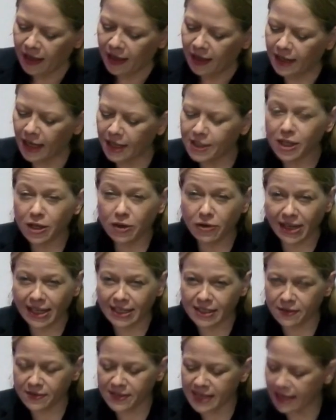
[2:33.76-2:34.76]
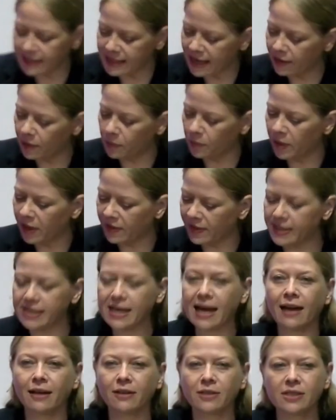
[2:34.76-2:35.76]
London Greens have sat down and worked this
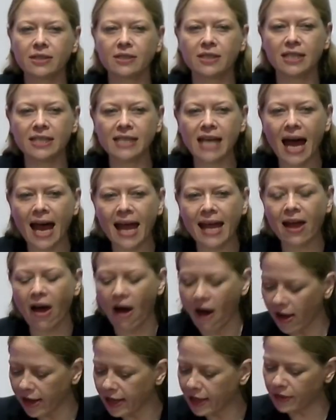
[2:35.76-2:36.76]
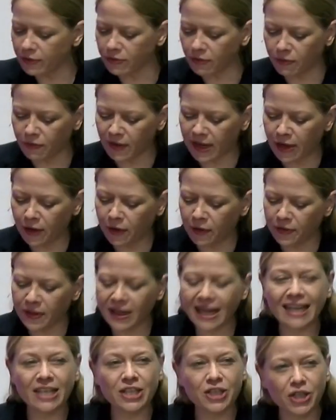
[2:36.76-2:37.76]
out. Today, I can reveal
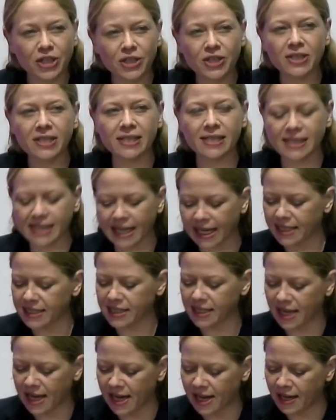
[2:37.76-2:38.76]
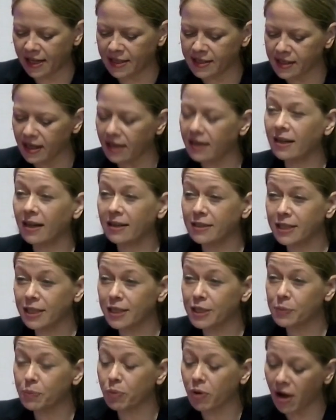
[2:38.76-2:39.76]
that in just 6 years,
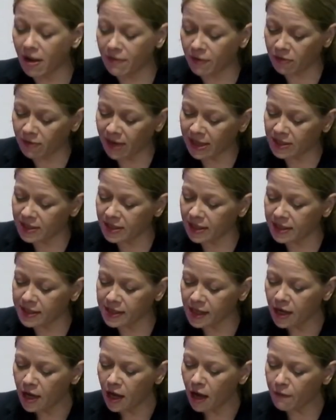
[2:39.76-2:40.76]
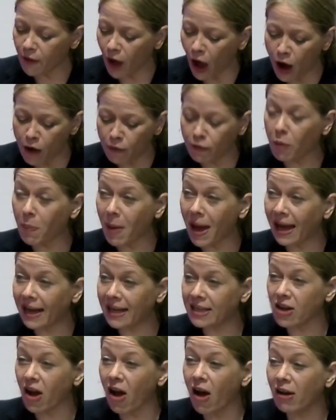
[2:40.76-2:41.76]
London's private renters have
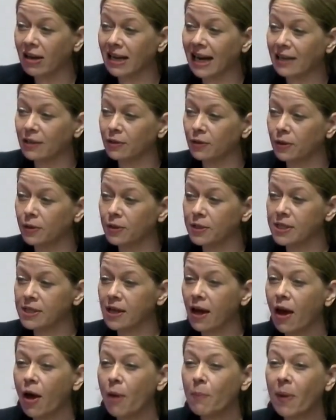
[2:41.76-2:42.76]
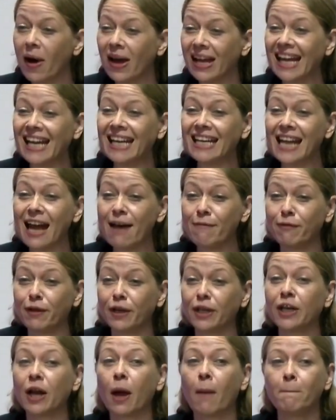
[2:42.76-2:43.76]
overpaid our landlords by
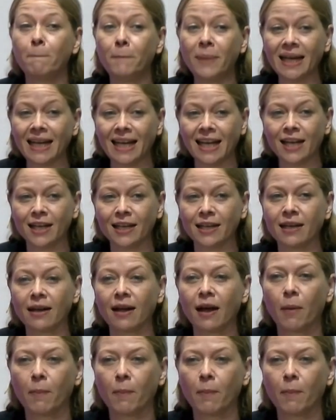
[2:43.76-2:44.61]
£11 billion.